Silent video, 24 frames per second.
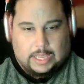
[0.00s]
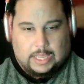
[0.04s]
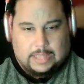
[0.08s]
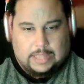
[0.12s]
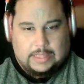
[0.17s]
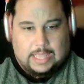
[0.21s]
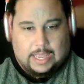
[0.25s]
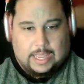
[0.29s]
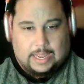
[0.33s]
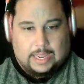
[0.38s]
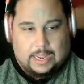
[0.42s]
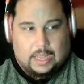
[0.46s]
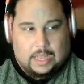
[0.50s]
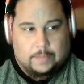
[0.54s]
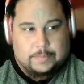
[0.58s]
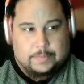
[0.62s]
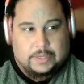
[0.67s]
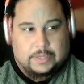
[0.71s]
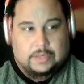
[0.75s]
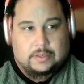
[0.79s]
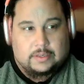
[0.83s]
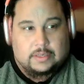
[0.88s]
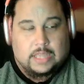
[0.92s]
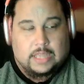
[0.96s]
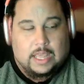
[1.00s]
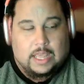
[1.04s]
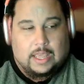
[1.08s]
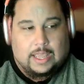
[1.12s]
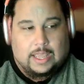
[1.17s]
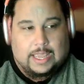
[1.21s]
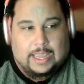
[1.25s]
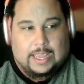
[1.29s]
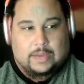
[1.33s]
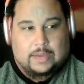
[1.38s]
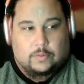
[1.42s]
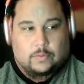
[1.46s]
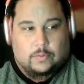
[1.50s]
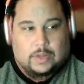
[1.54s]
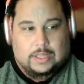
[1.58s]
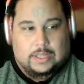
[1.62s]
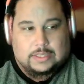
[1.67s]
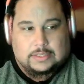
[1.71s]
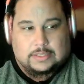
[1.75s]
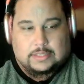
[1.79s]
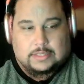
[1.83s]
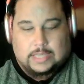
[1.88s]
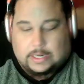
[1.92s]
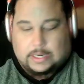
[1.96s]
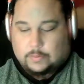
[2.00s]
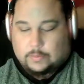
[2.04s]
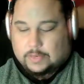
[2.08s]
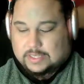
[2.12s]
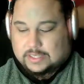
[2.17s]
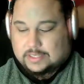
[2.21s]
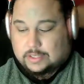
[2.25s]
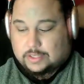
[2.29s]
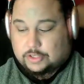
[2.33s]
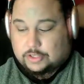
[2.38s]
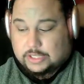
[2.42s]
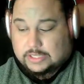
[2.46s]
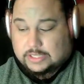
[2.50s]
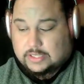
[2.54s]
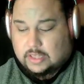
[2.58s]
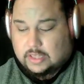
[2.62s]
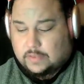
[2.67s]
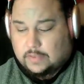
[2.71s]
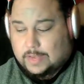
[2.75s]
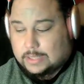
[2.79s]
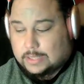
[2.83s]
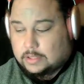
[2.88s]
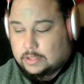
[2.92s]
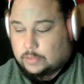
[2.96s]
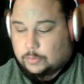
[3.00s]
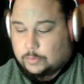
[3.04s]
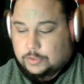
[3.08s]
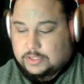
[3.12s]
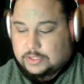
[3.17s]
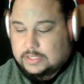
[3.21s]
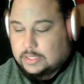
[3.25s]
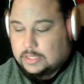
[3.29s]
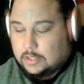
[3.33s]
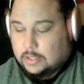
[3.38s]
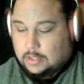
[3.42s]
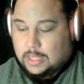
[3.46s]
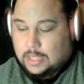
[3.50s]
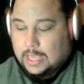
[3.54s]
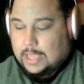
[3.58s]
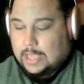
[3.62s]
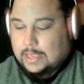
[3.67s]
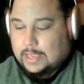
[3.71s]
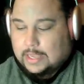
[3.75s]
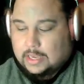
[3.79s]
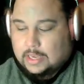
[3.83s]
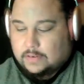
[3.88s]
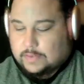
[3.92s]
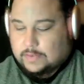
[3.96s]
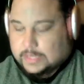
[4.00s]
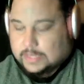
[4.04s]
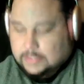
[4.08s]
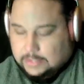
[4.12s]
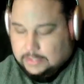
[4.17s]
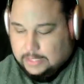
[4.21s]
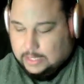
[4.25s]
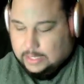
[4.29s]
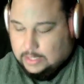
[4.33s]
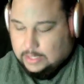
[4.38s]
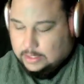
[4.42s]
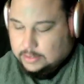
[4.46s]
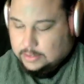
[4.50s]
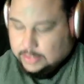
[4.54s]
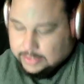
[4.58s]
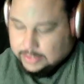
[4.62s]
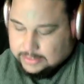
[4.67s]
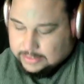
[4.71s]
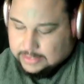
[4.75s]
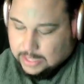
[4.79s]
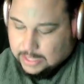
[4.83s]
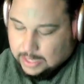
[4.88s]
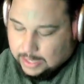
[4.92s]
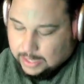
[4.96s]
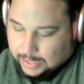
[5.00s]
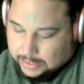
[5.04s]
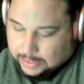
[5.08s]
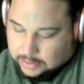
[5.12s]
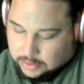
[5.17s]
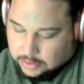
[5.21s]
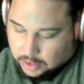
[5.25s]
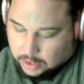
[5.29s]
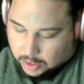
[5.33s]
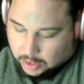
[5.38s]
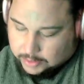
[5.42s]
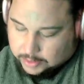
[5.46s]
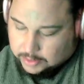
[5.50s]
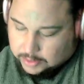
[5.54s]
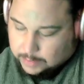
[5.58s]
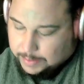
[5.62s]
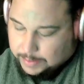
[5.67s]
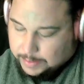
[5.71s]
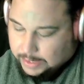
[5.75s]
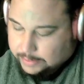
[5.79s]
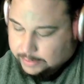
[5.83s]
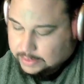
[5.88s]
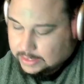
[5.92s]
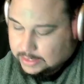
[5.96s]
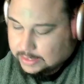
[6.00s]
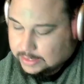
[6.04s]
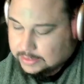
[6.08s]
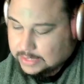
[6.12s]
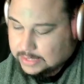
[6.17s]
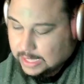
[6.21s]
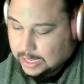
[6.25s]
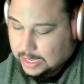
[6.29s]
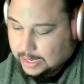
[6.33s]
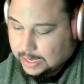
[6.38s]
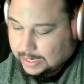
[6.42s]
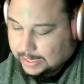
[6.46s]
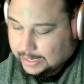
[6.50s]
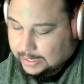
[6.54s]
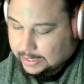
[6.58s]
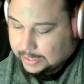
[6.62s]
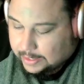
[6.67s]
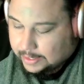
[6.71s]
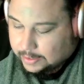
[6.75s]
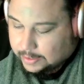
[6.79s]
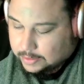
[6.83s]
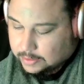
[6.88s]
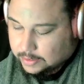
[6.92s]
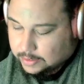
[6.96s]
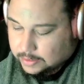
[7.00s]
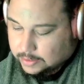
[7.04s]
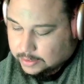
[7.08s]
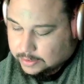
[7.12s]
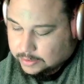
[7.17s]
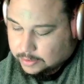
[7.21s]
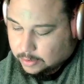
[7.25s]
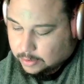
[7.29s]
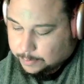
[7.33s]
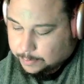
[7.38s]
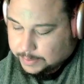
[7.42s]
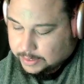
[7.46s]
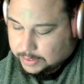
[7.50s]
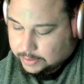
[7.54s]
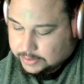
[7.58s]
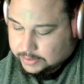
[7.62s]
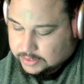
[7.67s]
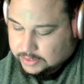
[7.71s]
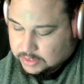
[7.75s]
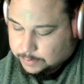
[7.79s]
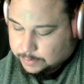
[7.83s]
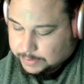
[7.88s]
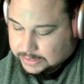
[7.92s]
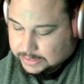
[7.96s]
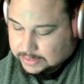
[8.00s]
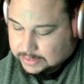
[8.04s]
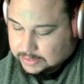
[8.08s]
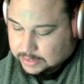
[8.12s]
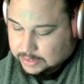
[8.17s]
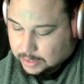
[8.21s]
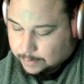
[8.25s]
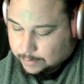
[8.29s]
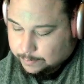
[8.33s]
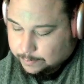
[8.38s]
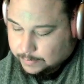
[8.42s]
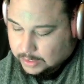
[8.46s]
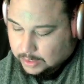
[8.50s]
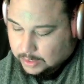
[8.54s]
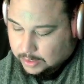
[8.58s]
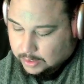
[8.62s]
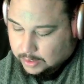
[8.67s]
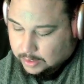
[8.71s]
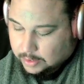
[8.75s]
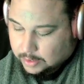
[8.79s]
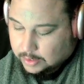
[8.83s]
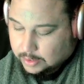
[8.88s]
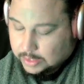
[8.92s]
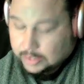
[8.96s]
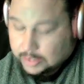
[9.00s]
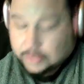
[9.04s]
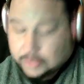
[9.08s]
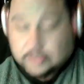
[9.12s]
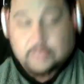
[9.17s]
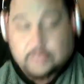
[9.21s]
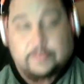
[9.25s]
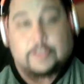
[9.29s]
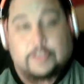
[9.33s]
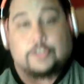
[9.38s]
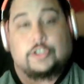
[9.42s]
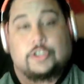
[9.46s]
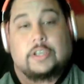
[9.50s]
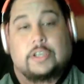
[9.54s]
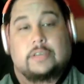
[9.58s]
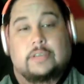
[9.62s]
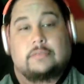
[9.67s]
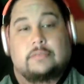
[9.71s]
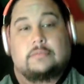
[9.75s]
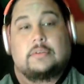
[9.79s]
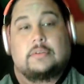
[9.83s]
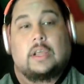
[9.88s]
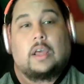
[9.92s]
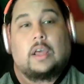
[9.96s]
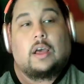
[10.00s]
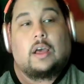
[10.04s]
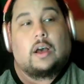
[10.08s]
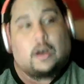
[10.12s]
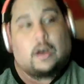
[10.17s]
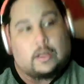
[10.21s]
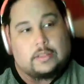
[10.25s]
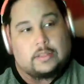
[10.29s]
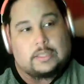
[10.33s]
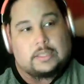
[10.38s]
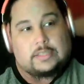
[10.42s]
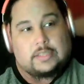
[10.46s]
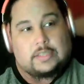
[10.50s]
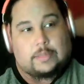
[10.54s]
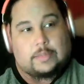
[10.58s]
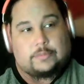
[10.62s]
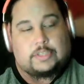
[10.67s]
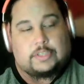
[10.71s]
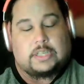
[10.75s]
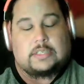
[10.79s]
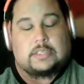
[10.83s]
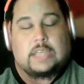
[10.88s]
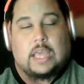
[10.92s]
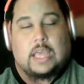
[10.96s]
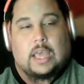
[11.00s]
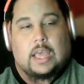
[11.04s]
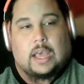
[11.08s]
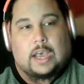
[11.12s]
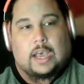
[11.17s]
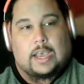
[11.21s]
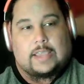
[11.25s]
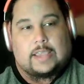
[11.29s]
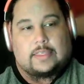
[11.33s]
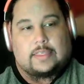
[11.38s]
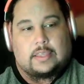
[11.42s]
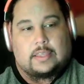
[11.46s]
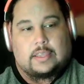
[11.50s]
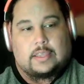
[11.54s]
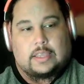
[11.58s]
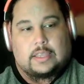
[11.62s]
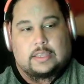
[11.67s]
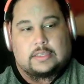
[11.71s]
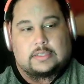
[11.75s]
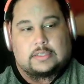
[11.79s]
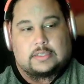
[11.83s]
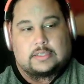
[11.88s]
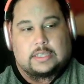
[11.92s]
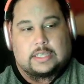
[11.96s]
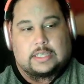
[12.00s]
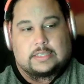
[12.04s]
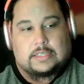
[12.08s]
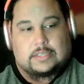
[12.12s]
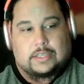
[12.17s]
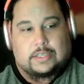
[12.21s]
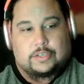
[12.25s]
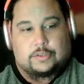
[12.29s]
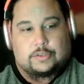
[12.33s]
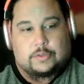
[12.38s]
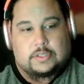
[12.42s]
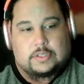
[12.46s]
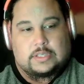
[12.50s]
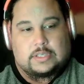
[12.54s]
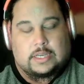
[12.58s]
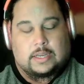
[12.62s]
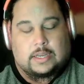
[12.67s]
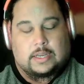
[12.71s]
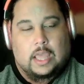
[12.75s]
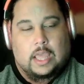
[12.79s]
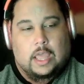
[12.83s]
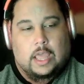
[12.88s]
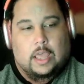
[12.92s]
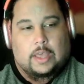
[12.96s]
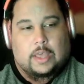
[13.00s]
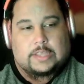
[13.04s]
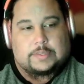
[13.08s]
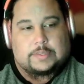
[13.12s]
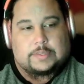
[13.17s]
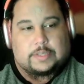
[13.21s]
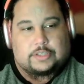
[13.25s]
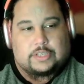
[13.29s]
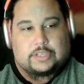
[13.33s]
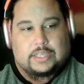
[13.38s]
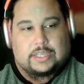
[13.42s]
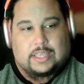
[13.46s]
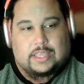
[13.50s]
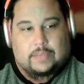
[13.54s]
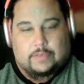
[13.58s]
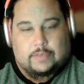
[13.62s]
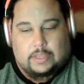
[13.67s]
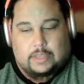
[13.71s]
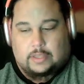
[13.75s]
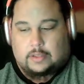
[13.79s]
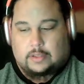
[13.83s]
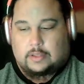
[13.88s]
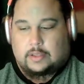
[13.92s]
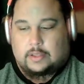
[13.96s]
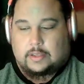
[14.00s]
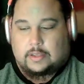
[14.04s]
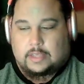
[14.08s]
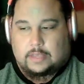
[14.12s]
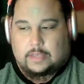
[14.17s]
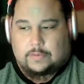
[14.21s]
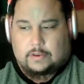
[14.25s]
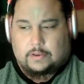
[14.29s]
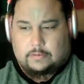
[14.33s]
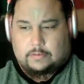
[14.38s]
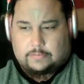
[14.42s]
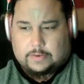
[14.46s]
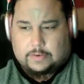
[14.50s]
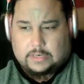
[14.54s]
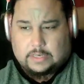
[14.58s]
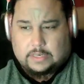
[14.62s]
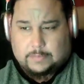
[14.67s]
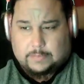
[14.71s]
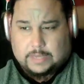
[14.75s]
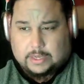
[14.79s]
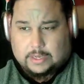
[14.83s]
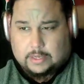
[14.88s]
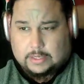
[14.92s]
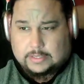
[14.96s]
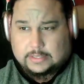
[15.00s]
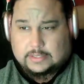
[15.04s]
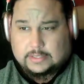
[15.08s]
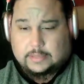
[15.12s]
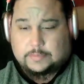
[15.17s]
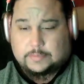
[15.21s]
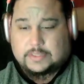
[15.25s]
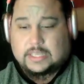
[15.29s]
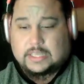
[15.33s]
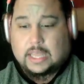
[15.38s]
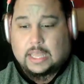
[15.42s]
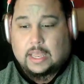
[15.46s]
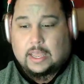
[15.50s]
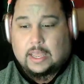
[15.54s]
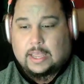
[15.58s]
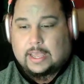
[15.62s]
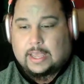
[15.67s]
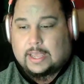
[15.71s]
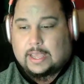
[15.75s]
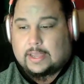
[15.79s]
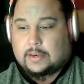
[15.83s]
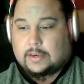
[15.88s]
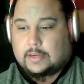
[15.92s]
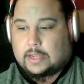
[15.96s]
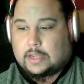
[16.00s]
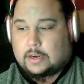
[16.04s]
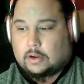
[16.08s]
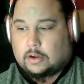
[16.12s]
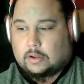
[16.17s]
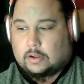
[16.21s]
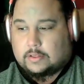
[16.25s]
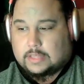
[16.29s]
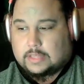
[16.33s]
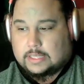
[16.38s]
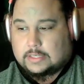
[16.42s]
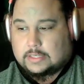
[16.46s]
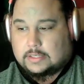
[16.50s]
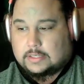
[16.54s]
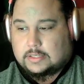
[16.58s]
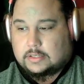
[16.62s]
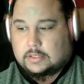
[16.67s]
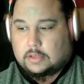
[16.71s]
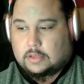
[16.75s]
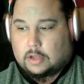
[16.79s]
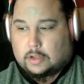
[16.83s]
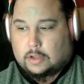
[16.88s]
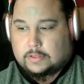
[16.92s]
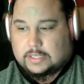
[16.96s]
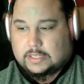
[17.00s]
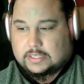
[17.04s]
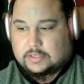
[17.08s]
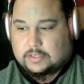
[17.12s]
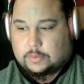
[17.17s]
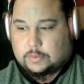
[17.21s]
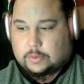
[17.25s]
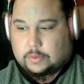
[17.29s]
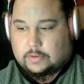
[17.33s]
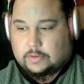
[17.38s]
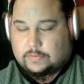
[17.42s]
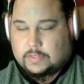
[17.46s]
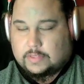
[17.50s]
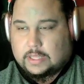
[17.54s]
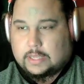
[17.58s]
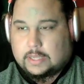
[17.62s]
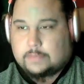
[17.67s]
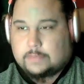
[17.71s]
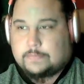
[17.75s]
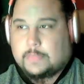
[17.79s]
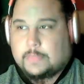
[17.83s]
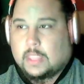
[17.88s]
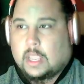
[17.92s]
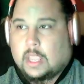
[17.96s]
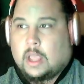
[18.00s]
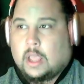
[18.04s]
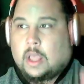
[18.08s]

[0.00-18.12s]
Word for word: and that happened and was and was legit. So the fact that we're still investigating this and talking about this, and that there appears to be some uh, division on the subject, I think is is interesting, especially giving given funding mechanisms and and all this all this sort of thing.